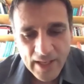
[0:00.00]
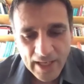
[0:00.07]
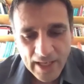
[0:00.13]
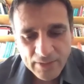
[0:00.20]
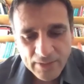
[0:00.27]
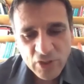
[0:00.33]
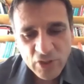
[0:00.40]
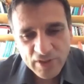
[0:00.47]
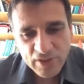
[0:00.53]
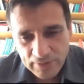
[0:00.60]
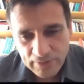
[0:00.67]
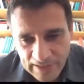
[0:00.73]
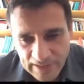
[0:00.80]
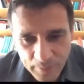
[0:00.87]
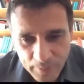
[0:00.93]
and which was in
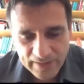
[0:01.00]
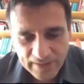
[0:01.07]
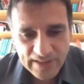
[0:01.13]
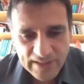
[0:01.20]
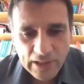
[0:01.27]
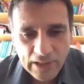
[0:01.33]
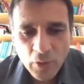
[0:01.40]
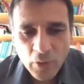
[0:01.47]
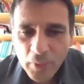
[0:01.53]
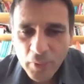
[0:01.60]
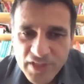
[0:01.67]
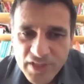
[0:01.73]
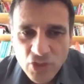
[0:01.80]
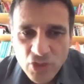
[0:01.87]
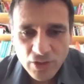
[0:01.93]
a little bit in an
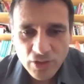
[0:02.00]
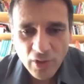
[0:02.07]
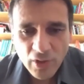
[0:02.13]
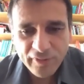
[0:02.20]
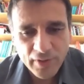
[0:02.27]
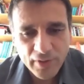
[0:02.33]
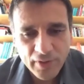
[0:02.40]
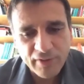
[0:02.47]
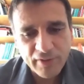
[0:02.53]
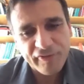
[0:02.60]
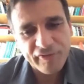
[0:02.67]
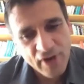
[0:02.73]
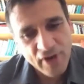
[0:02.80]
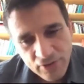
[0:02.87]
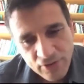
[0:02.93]
opposition of the
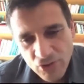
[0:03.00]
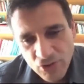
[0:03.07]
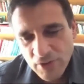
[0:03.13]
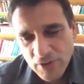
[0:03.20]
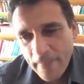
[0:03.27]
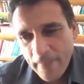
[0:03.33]
French